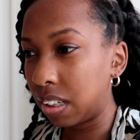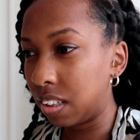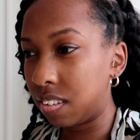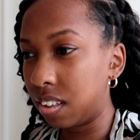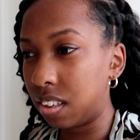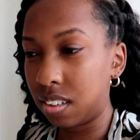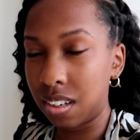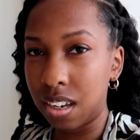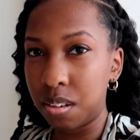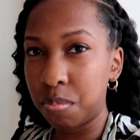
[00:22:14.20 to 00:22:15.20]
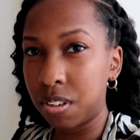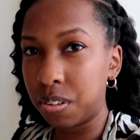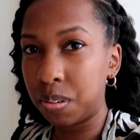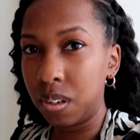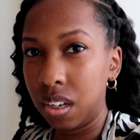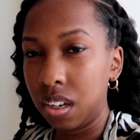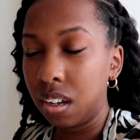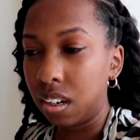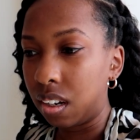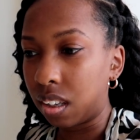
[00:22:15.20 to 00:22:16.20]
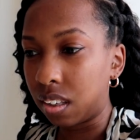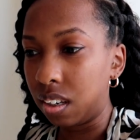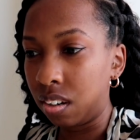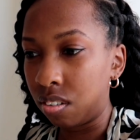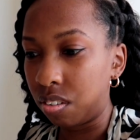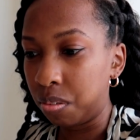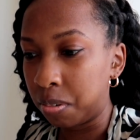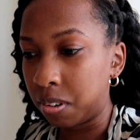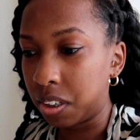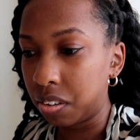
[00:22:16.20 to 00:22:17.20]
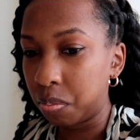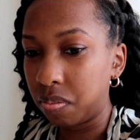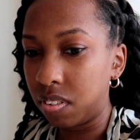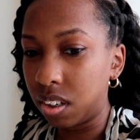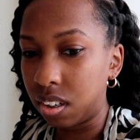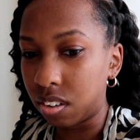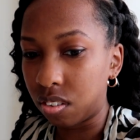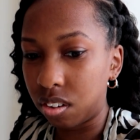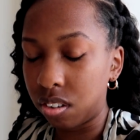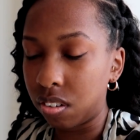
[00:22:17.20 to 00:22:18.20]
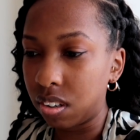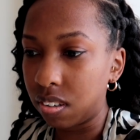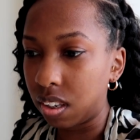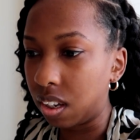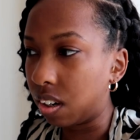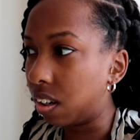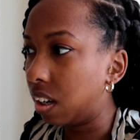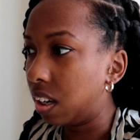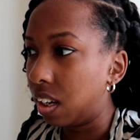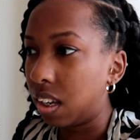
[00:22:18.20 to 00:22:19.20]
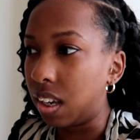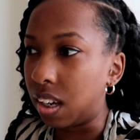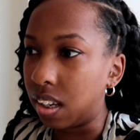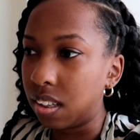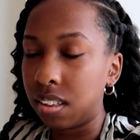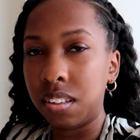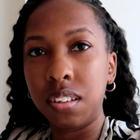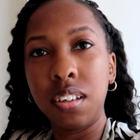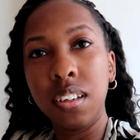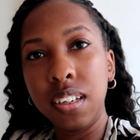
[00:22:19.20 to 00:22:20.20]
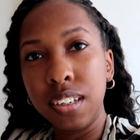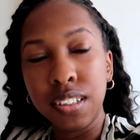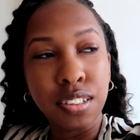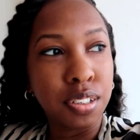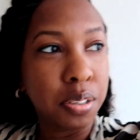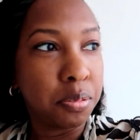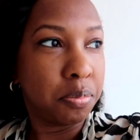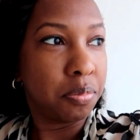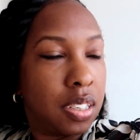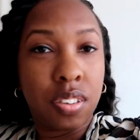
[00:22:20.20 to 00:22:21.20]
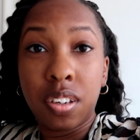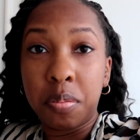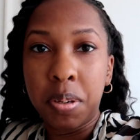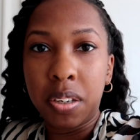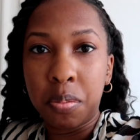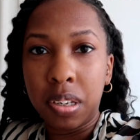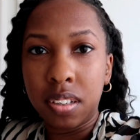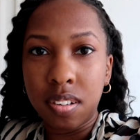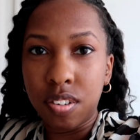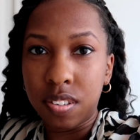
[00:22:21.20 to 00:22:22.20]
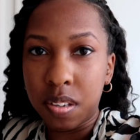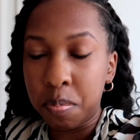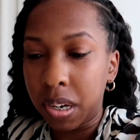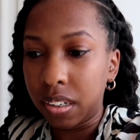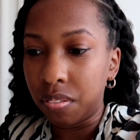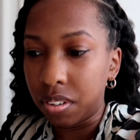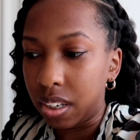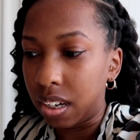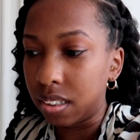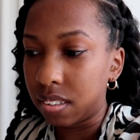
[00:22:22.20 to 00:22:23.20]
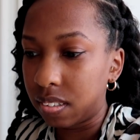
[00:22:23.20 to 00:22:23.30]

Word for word: a gazillion times, so nothing here is new to us. We've done excursions here. Yeah. So it's good because we get to just sit back and relax